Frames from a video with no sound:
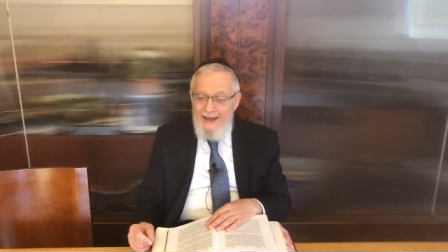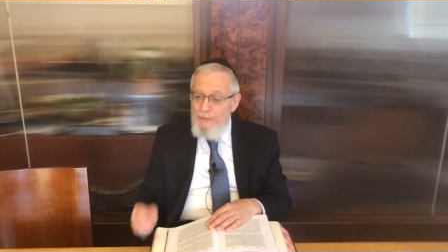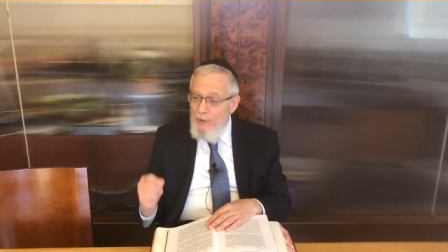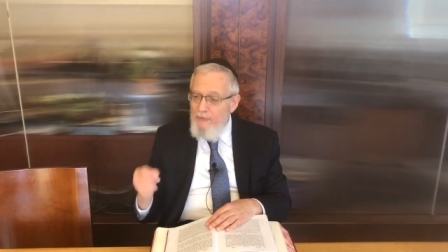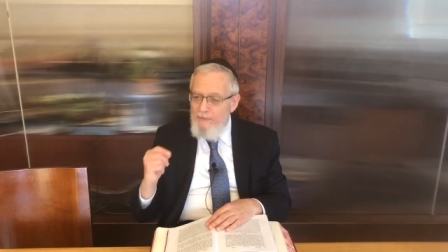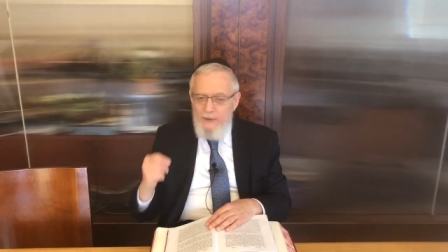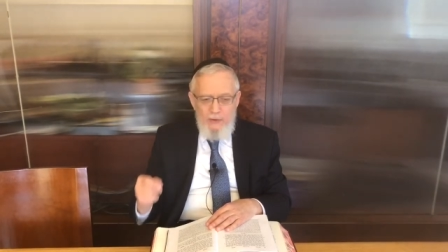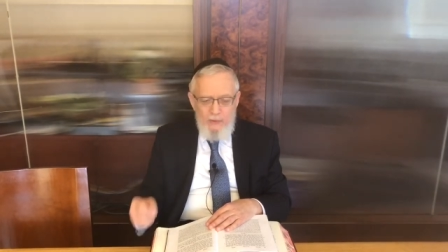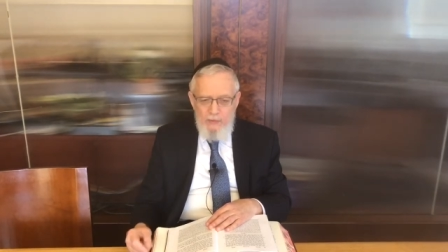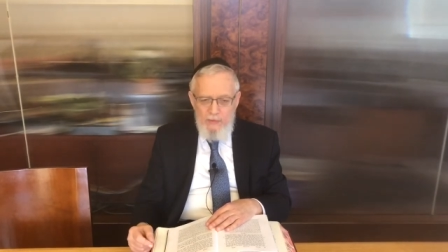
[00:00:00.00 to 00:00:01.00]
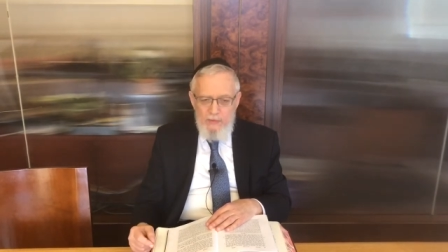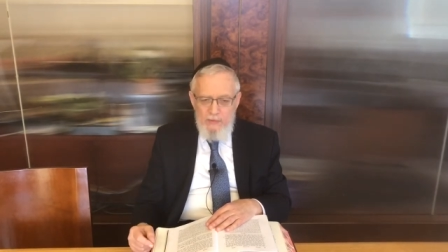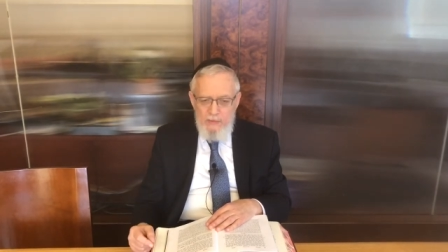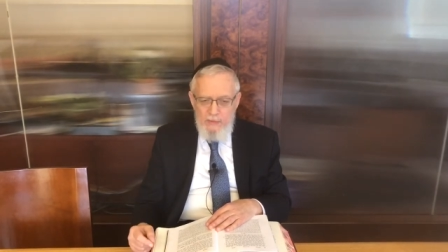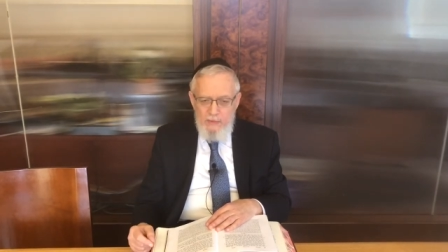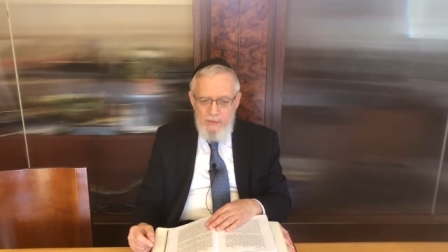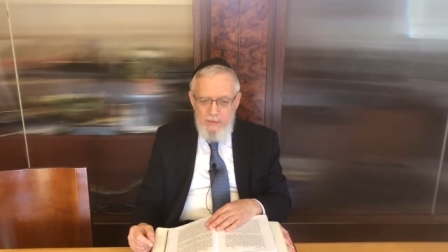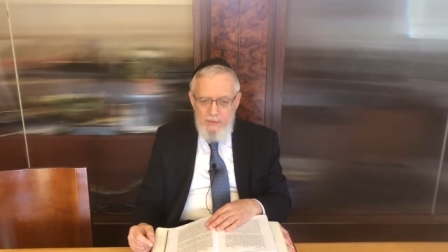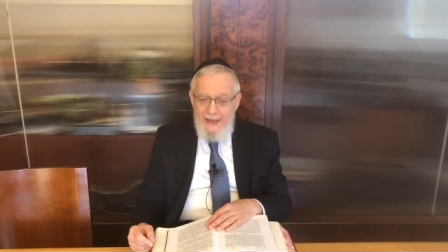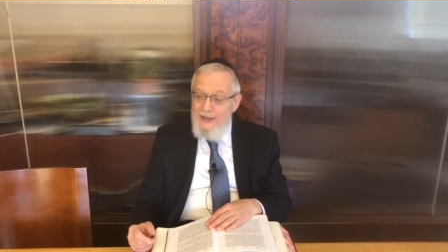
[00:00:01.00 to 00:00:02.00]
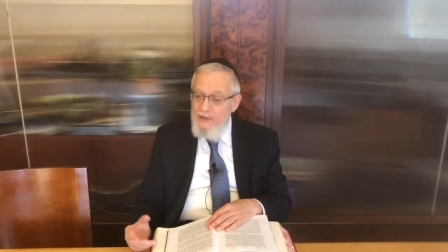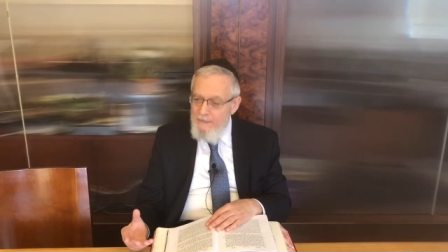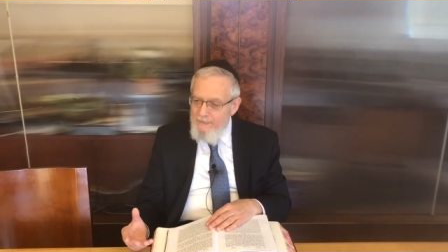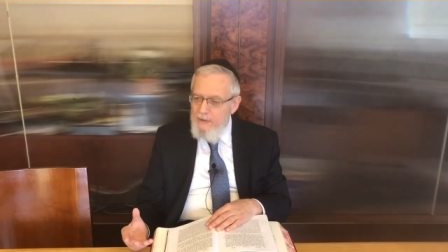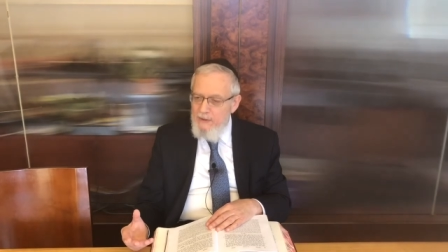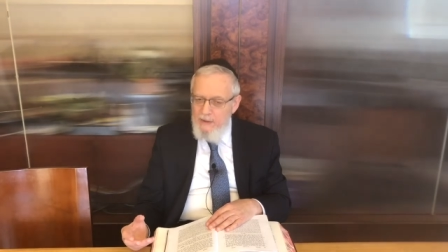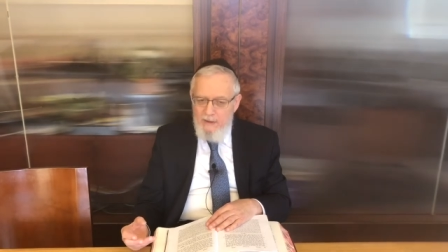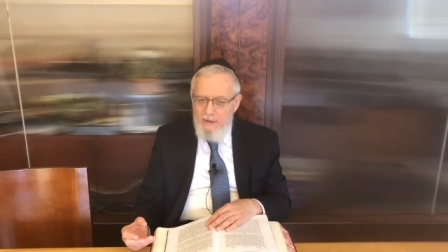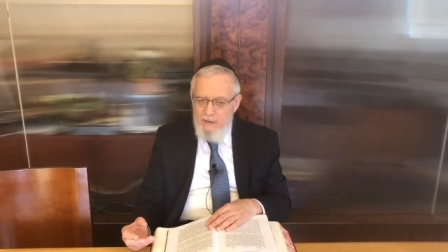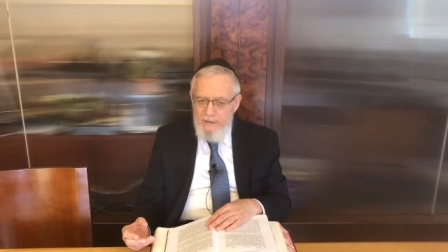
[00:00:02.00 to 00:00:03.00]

Avram Avinu had the ability